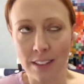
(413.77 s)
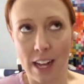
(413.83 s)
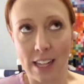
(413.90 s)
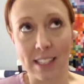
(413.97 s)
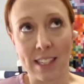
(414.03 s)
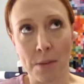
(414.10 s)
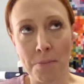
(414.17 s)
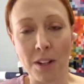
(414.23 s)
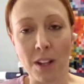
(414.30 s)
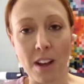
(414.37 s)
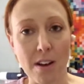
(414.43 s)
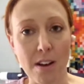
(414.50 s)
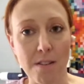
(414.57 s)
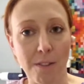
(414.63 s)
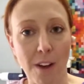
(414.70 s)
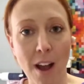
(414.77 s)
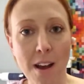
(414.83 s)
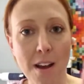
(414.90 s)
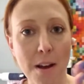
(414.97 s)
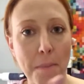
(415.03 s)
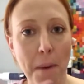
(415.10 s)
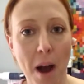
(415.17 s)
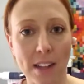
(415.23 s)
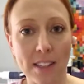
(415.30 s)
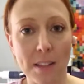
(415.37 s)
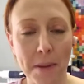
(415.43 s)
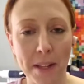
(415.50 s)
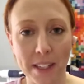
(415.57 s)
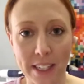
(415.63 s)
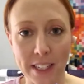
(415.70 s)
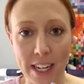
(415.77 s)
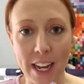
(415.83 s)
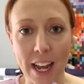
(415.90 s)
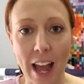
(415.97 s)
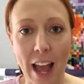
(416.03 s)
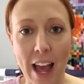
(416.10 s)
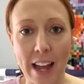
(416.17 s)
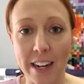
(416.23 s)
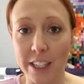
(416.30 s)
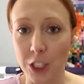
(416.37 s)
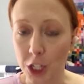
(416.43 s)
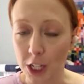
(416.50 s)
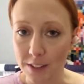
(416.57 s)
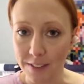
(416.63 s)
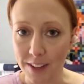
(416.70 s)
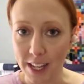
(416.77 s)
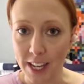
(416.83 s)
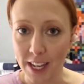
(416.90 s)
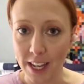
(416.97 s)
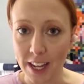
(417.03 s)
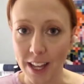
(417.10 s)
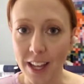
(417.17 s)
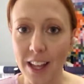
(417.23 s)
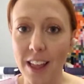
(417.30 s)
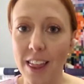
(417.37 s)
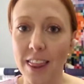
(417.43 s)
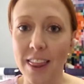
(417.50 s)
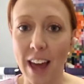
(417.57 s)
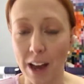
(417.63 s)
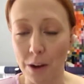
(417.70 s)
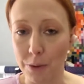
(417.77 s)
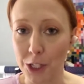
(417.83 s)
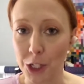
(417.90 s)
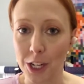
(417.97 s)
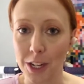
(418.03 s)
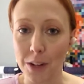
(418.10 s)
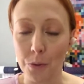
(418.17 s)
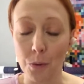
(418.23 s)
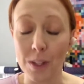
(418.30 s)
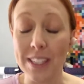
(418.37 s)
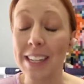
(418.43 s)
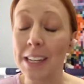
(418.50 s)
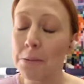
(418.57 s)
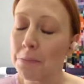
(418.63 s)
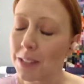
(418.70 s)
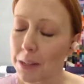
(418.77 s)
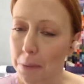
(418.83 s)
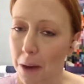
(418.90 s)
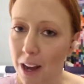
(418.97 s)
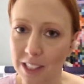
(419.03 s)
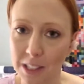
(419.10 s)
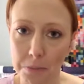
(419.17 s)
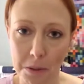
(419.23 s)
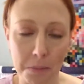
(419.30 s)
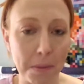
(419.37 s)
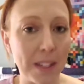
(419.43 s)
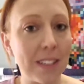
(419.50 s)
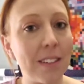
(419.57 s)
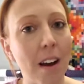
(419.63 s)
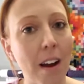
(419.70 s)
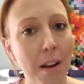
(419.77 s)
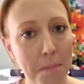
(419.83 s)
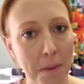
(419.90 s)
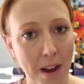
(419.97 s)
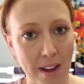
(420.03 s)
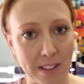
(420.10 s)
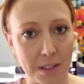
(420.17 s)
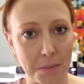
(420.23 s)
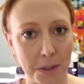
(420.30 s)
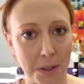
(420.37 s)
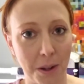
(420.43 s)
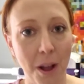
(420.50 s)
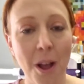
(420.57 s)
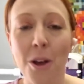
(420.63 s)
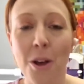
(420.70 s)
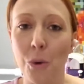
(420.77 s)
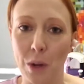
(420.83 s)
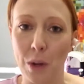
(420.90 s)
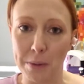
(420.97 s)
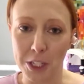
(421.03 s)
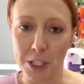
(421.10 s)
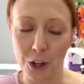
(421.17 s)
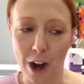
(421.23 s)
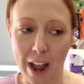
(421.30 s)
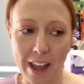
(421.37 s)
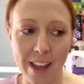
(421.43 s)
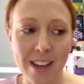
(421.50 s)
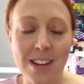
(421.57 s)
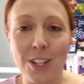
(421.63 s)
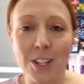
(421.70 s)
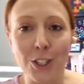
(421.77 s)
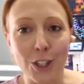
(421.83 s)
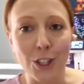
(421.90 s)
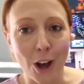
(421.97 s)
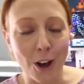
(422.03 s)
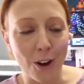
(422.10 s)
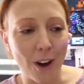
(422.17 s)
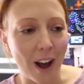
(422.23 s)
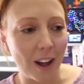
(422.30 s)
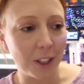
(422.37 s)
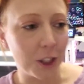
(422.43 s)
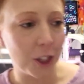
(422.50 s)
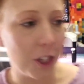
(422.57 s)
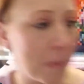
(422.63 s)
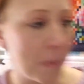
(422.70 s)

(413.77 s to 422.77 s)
a symbol of possibility and achieving that which seems impossible, but is not impossible when we try. So I'll show